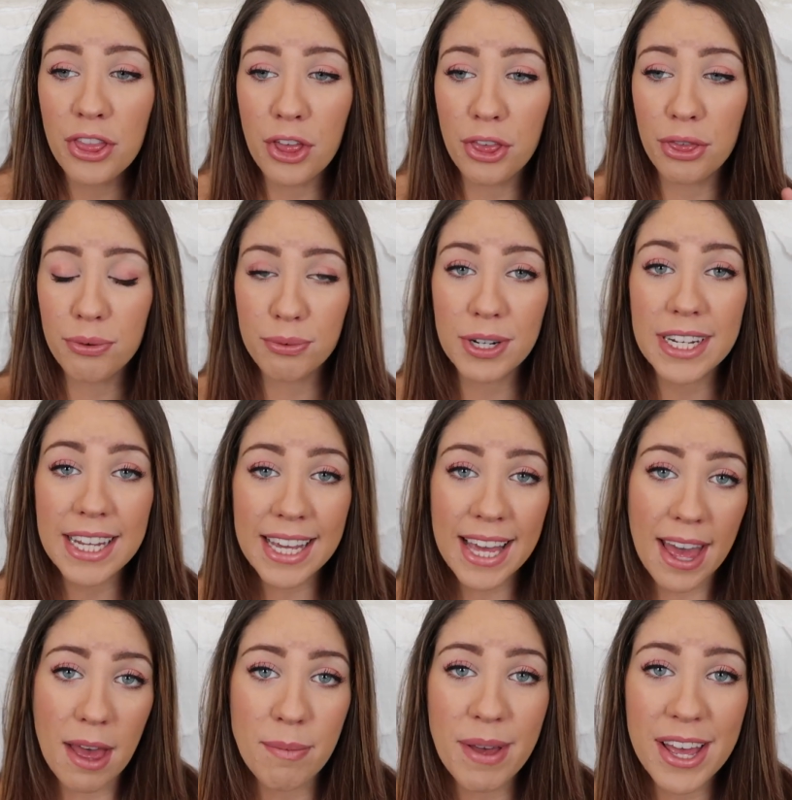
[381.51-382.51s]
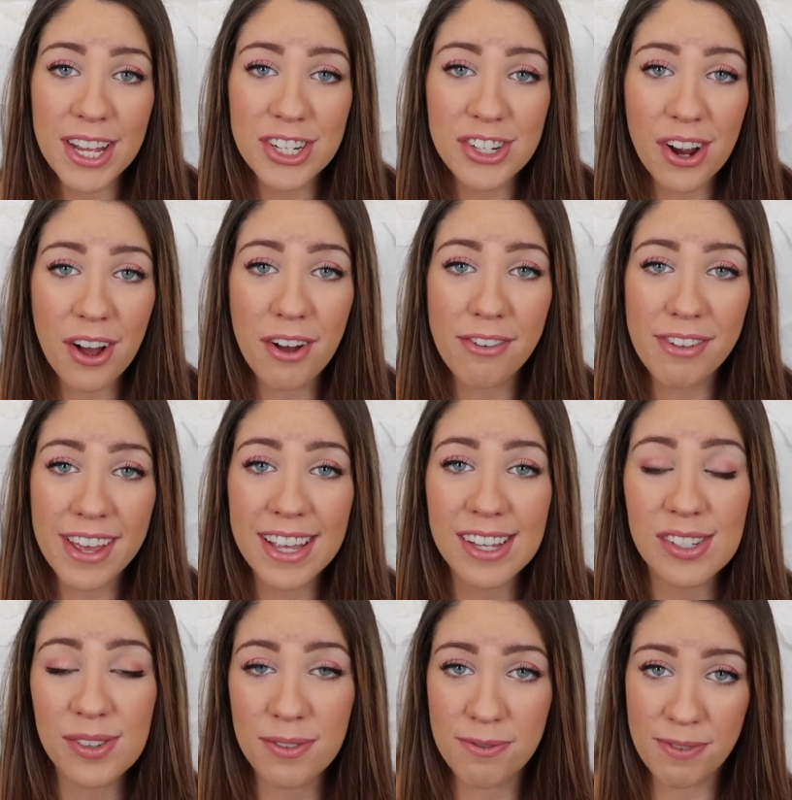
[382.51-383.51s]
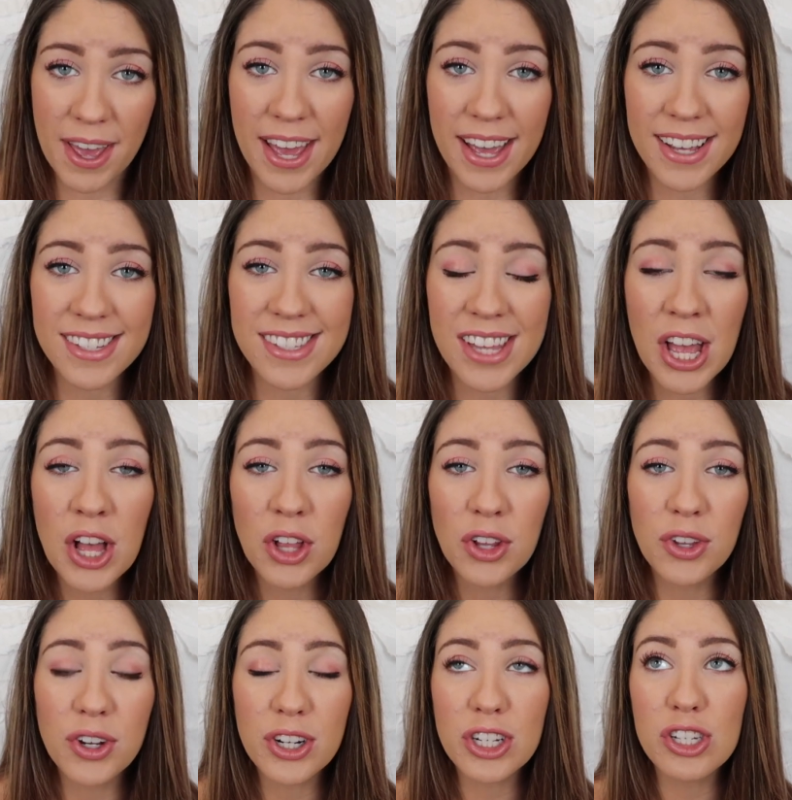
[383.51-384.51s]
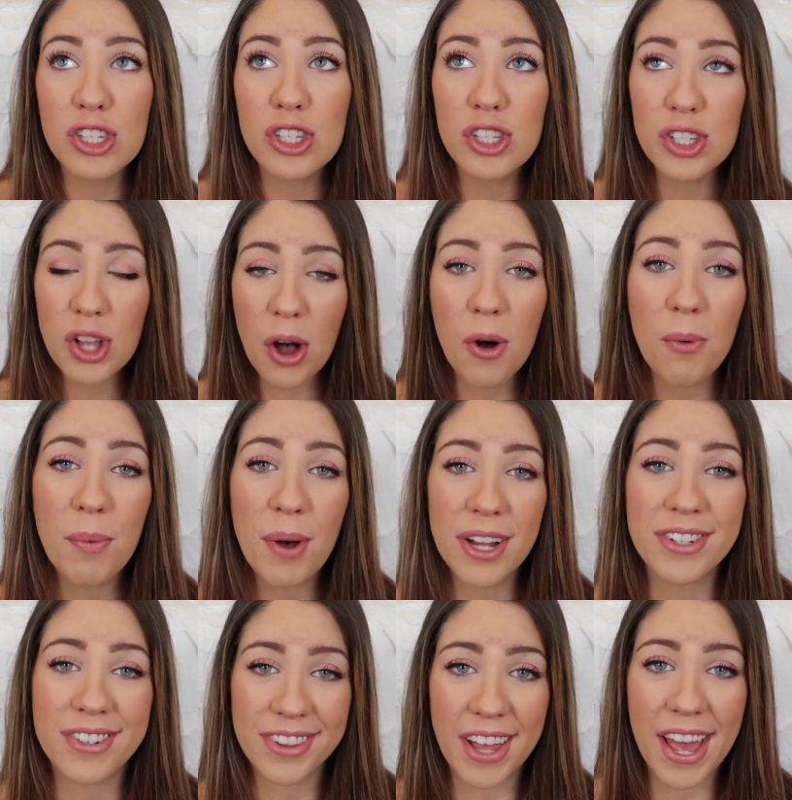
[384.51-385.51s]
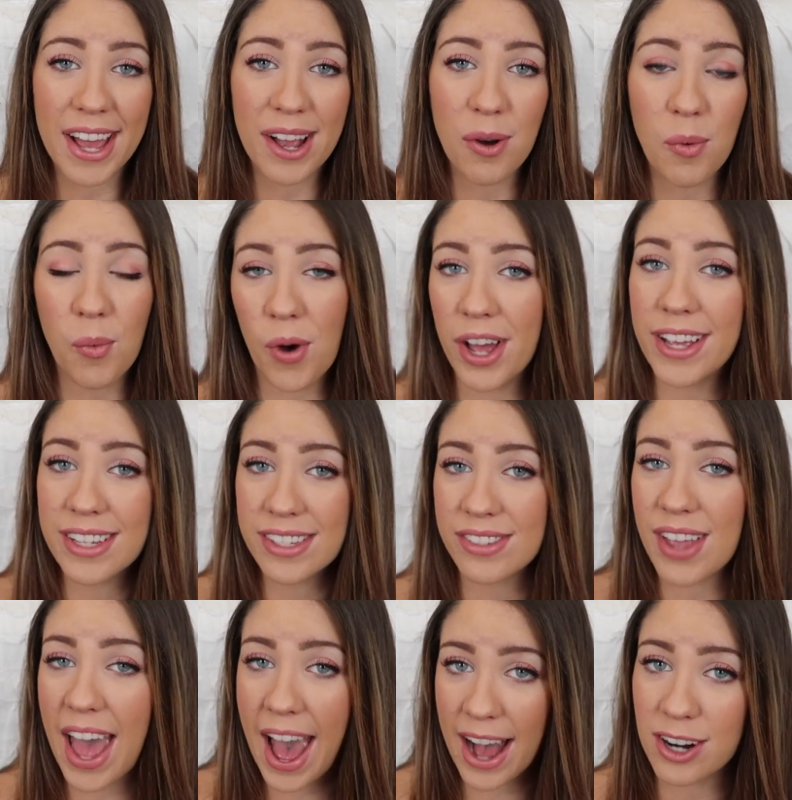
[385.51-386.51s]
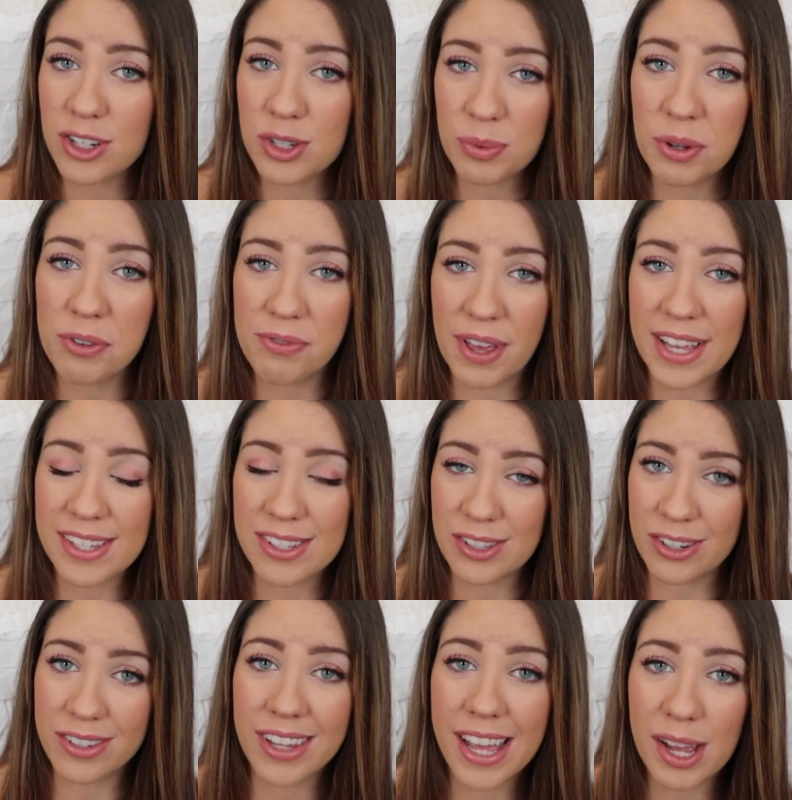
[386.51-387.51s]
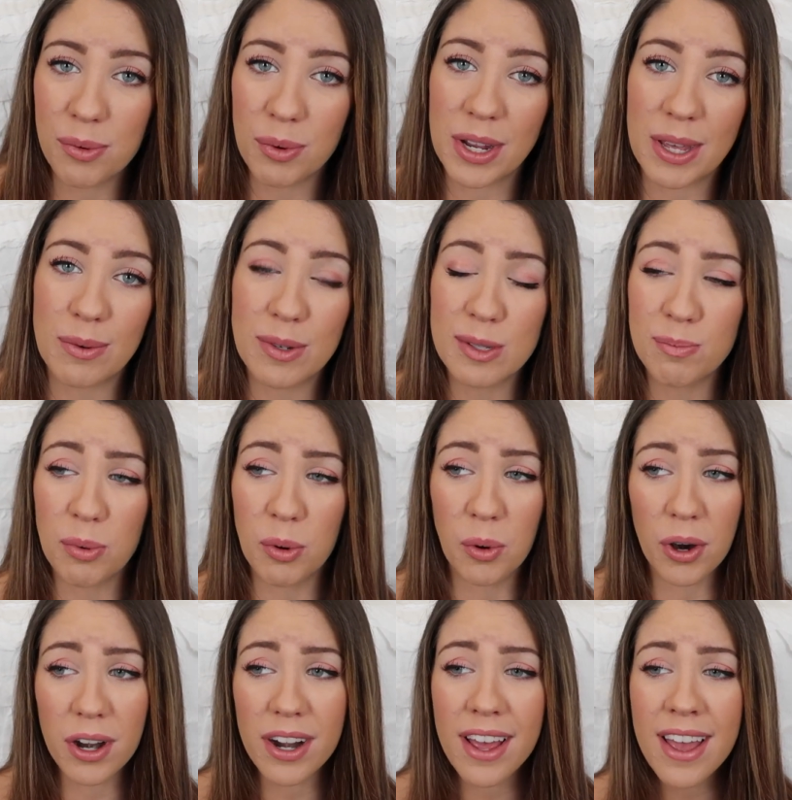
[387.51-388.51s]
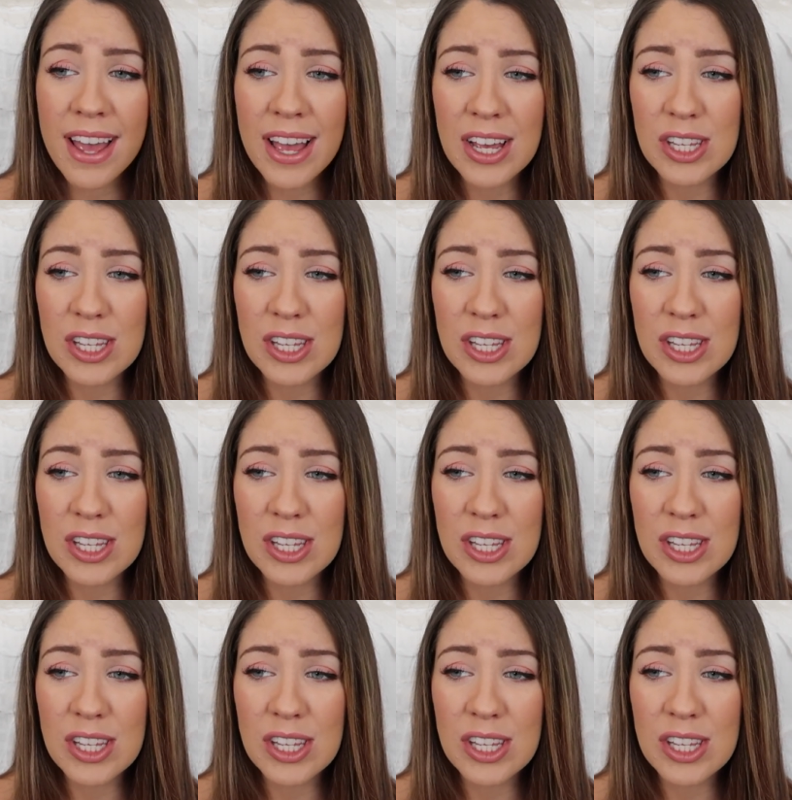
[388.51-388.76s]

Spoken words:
the 3D image of his face looked so much like what his actual face looked like when he was born.